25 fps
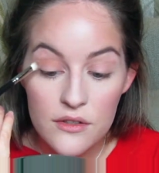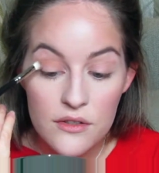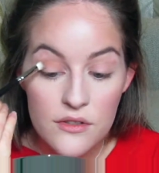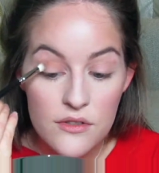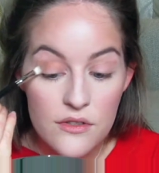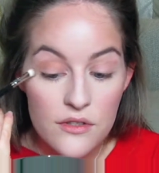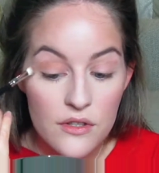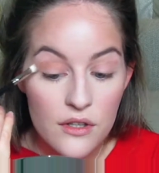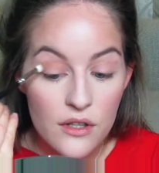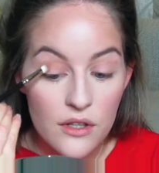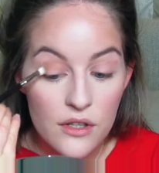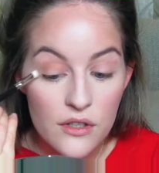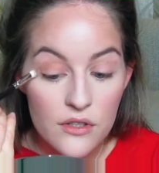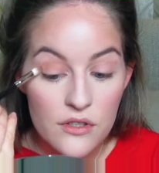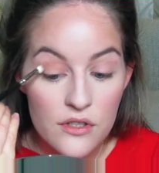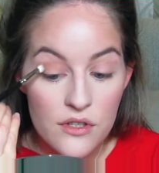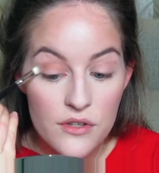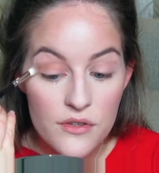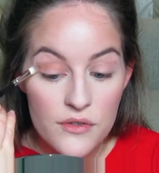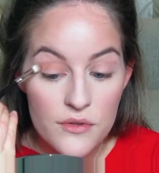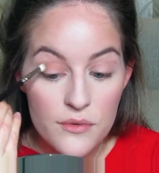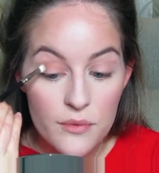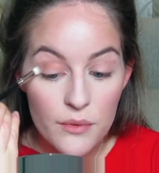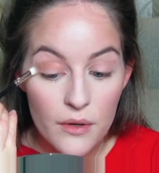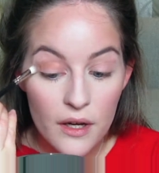So
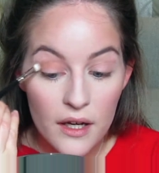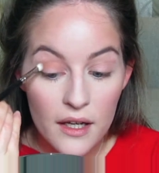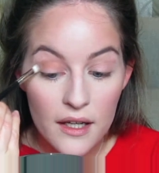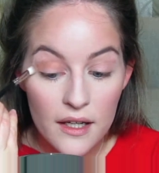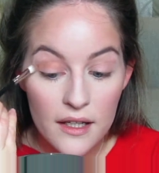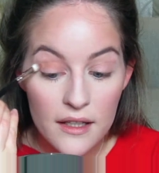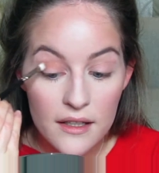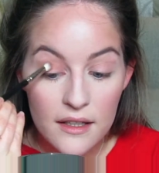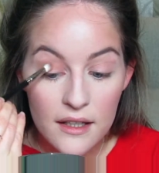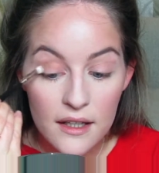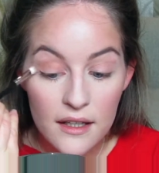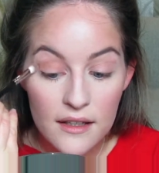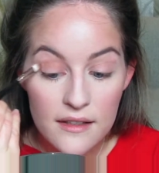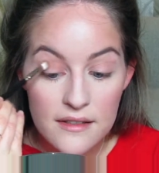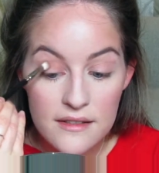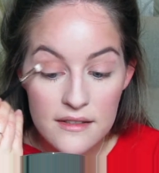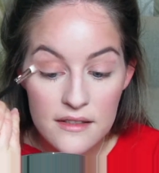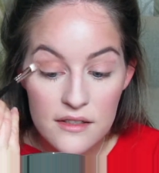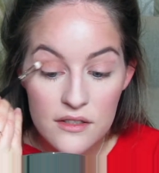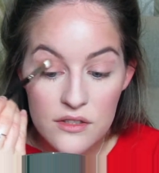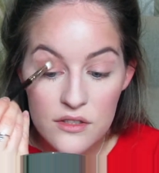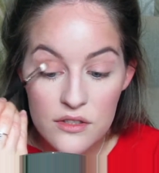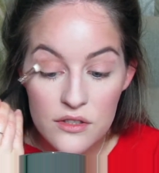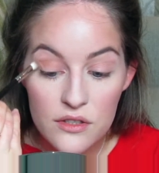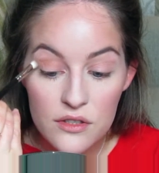just working this
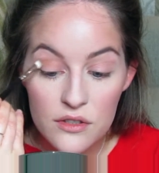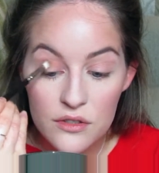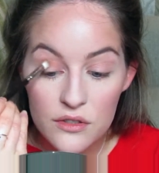into the